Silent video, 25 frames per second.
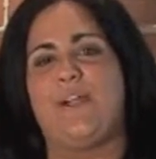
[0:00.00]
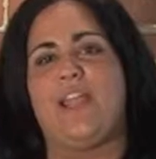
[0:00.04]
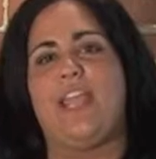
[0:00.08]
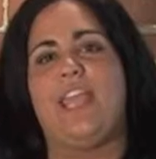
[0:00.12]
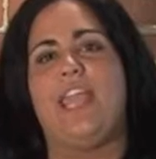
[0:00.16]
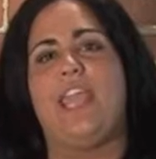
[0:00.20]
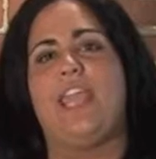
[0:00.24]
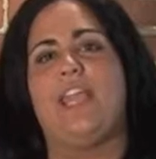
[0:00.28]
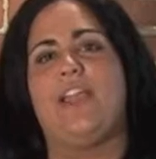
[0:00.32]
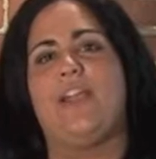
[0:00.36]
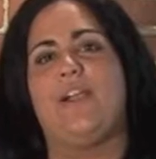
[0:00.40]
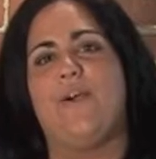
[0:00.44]
I
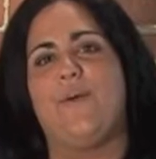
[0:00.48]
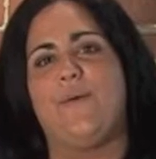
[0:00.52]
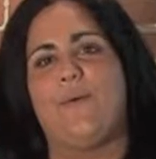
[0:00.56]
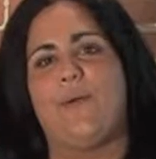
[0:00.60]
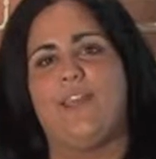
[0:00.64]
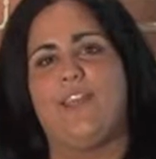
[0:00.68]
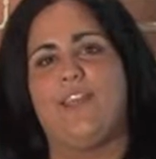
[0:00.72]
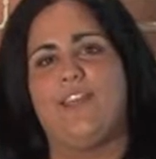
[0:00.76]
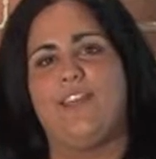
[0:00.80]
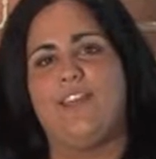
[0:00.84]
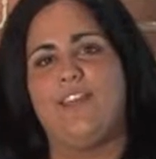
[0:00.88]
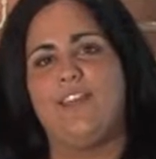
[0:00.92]
hate
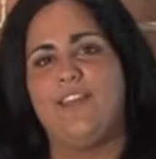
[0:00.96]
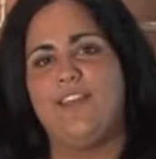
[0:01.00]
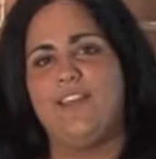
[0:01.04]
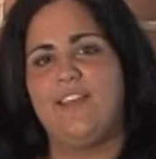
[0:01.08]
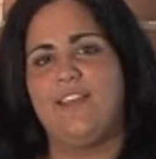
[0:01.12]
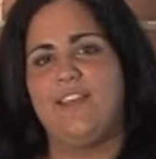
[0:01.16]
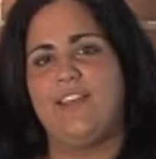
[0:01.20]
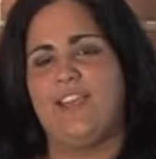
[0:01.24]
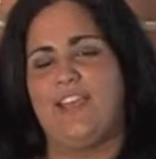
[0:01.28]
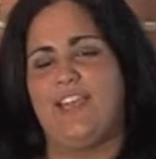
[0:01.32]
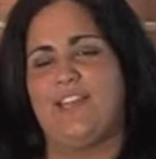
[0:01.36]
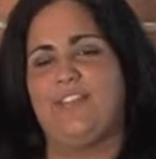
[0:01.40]
going.
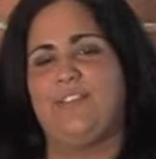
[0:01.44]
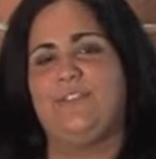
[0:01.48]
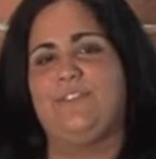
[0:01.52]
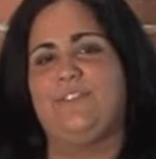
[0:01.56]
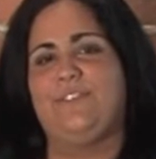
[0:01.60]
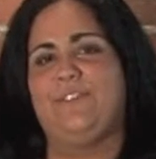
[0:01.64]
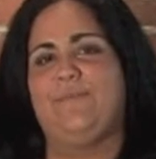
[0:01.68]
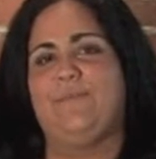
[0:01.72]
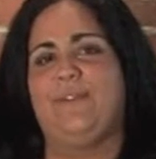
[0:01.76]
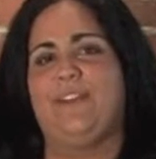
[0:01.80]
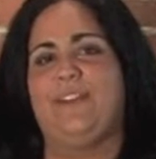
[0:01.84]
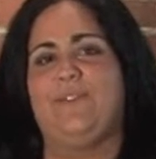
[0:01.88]
And I told
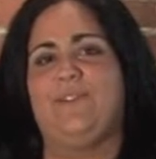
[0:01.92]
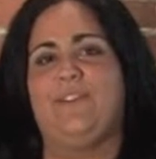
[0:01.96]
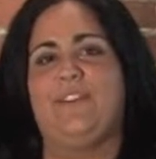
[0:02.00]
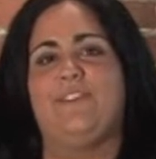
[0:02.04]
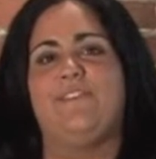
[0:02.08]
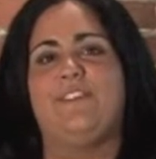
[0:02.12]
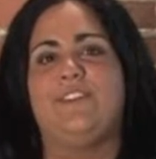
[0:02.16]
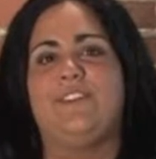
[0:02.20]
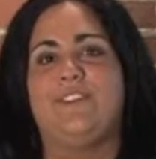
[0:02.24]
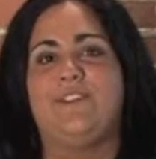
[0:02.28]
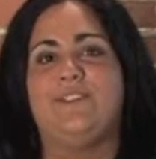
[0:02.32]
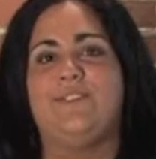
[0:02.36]
her, I'm like,
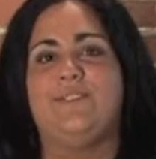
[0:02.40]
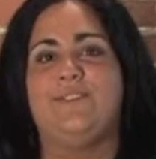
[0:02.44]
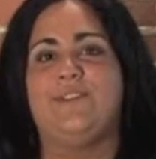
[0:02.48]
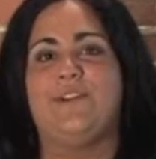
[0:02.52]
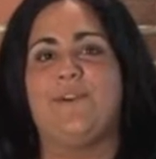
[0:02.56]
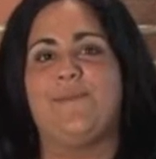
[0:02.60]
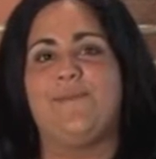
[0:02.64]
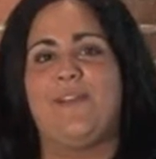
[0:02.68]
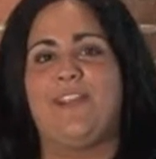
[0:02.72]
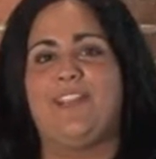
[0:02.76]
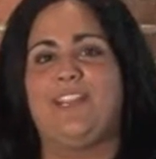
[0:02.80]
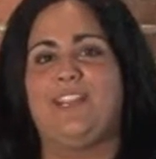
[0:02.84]
whatever you do,
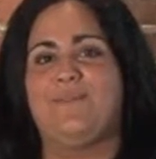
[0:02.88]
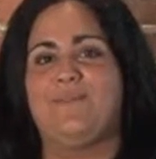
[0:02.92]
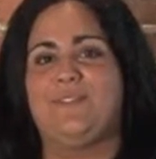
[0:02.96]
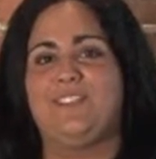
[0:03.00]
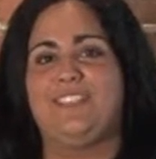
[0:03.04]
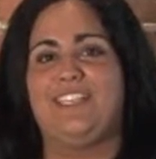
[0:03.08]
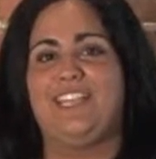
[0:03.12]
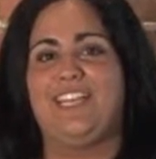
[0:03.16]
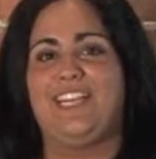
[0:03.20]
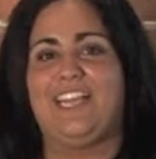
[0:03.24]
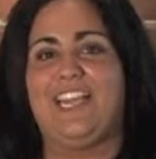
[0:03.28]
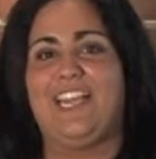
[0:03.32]
don't make the
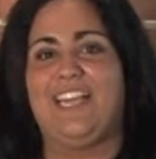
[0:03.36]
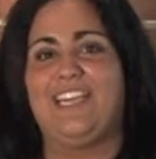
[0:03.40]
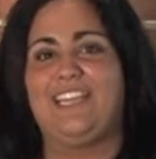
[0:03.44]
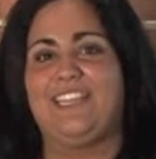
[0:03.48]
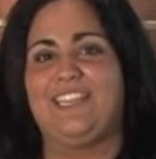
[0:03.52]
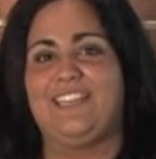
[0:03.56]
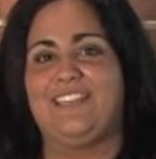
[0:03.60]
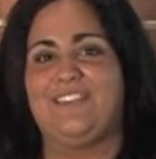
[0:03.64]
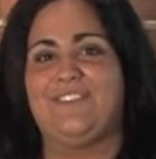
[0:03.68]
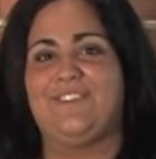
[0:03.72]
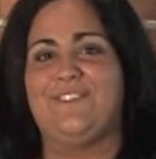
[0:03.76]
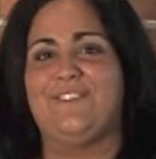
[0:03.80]
mistake I did.